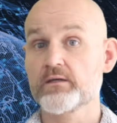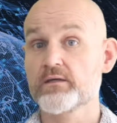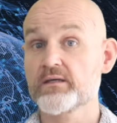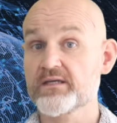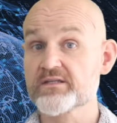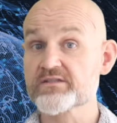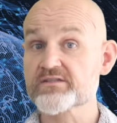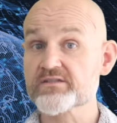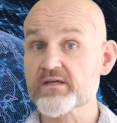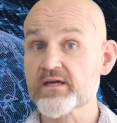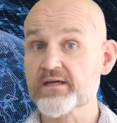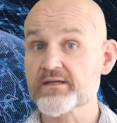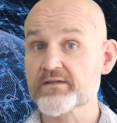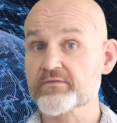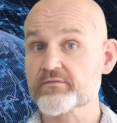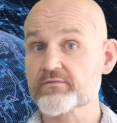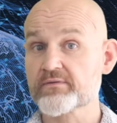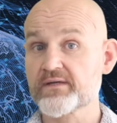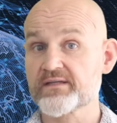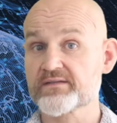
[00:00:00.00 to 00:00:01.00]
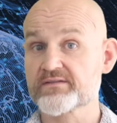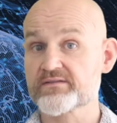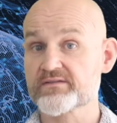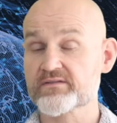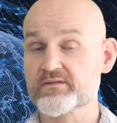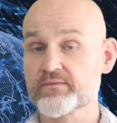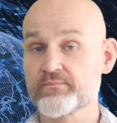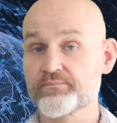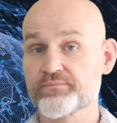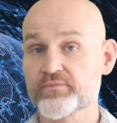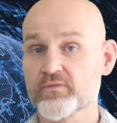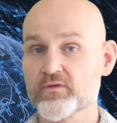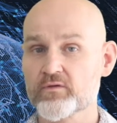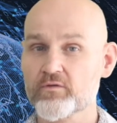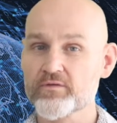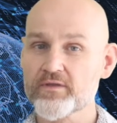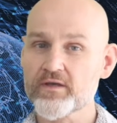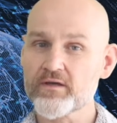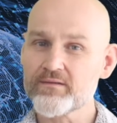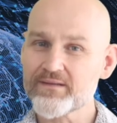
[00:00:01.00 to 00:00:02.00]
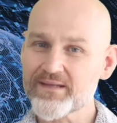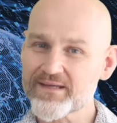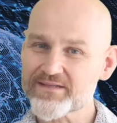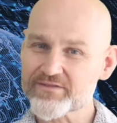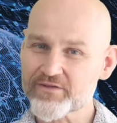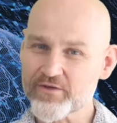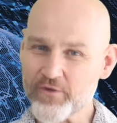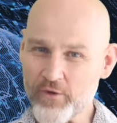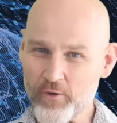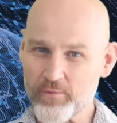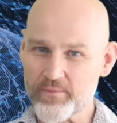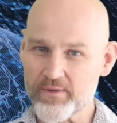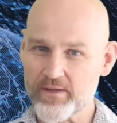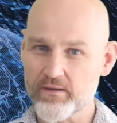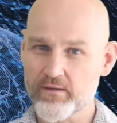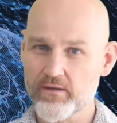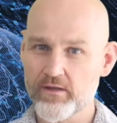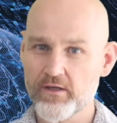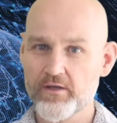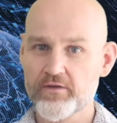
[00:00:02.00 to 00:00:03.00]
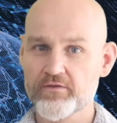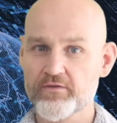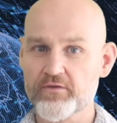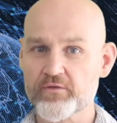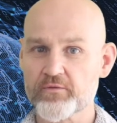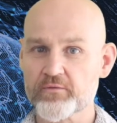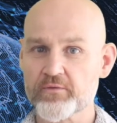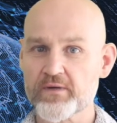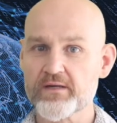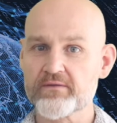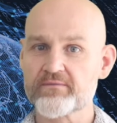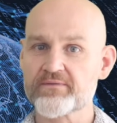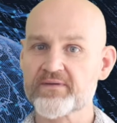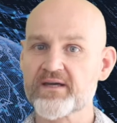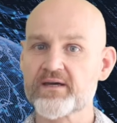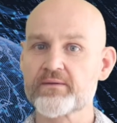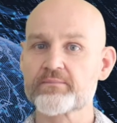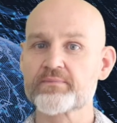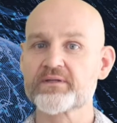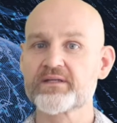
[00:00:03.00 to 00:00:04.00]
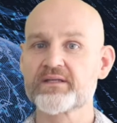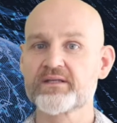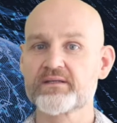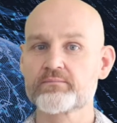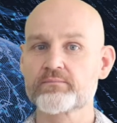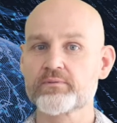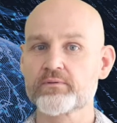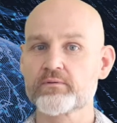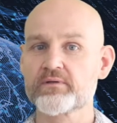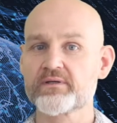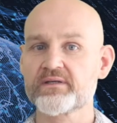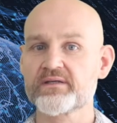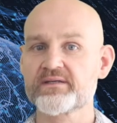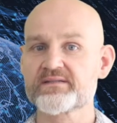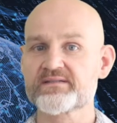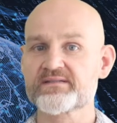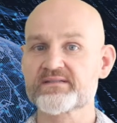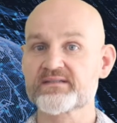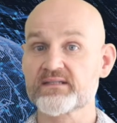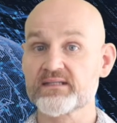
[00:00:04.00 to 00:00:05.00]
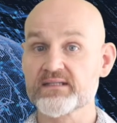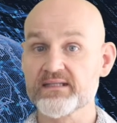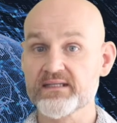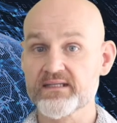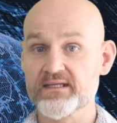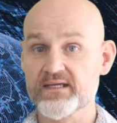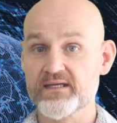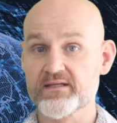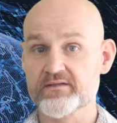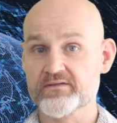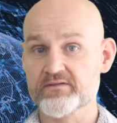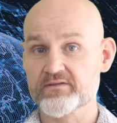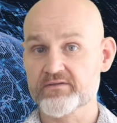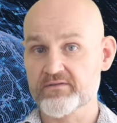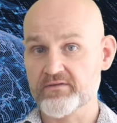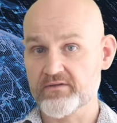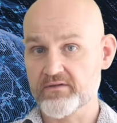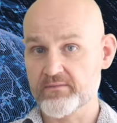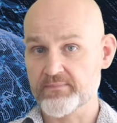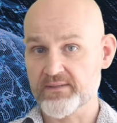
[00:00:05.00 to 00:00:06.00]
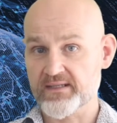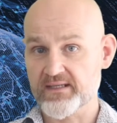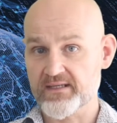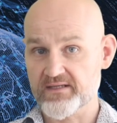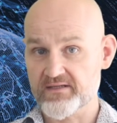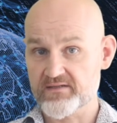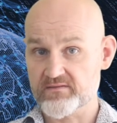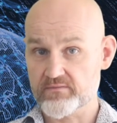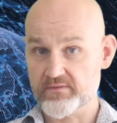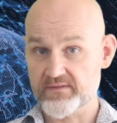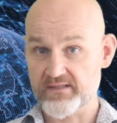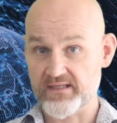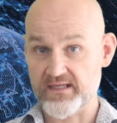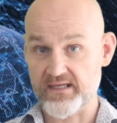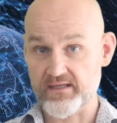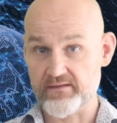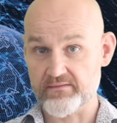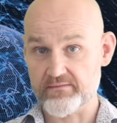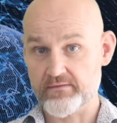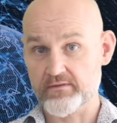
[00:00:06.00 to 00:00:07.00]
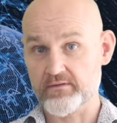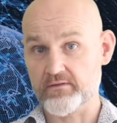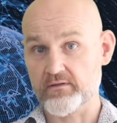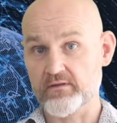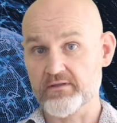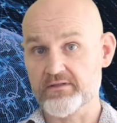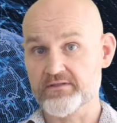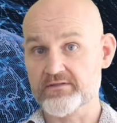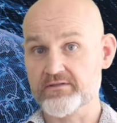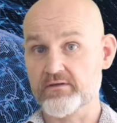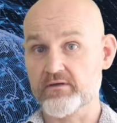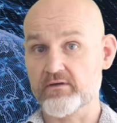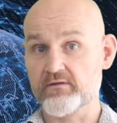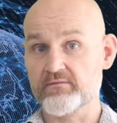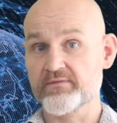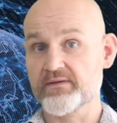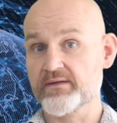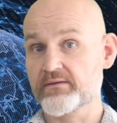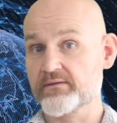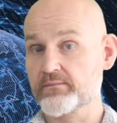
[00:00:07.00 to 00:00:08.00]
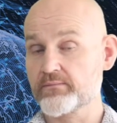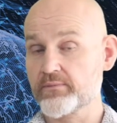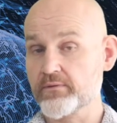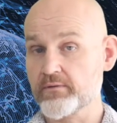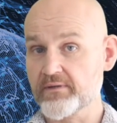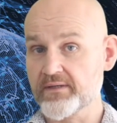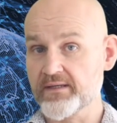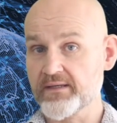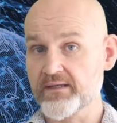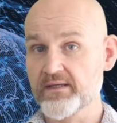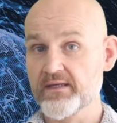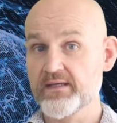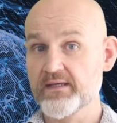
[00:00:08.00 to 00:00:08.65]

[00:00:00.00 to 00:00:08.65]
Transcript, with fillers: Insider threats Although less common, the threat of company employees selling data to third parties without the knowledge of their employer